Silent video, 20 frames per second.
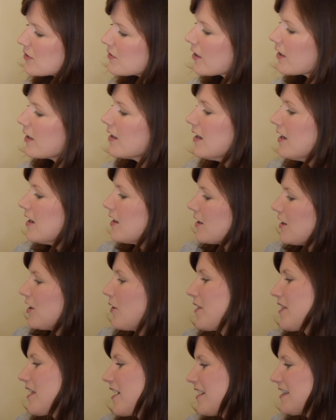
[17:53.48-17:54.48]
you that, you know,
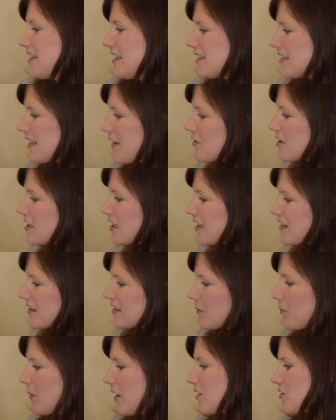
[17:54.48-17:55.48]
in the 1970s,
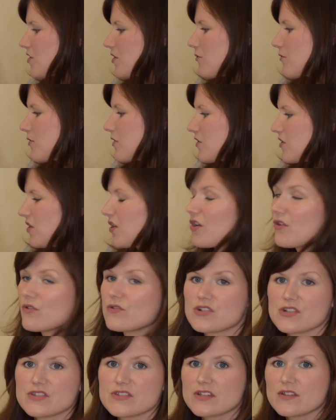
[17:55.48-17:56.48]
the picture was, you know,
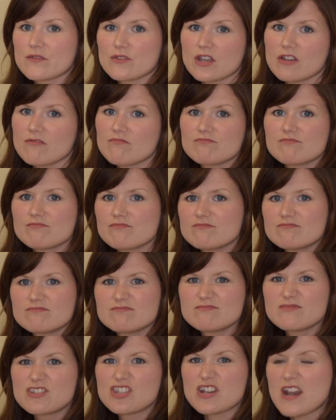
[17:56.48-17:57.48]
just of a
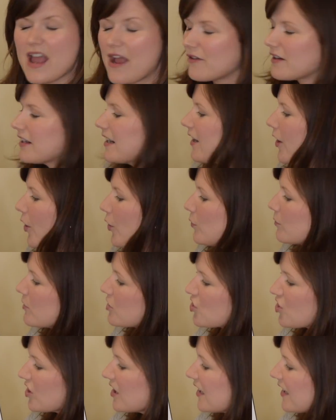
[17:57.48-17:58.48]
generic
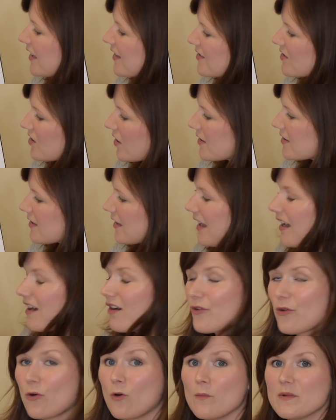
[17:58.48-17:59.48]
homogeneous dust
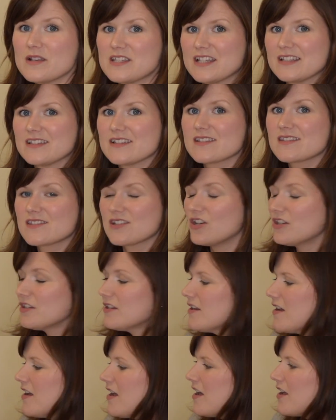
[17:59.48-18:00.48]
cloud orbiting the
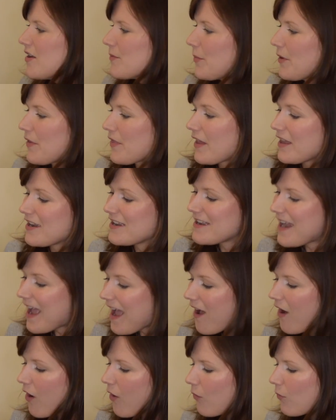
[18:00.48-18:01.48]
sun. But that
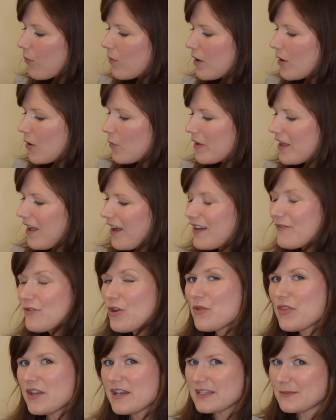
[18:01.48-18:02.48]
now we kind of
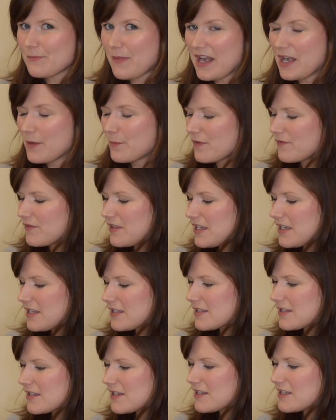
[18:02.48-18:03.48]
know that it's made up of
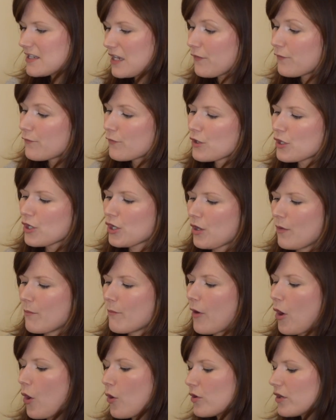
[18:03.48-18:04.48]
these different
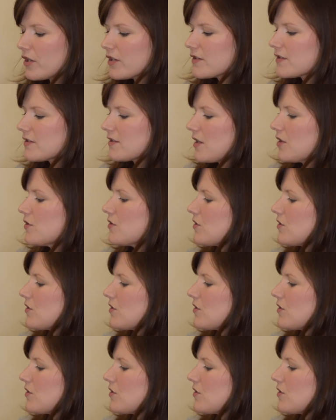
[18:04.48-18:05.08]
components. And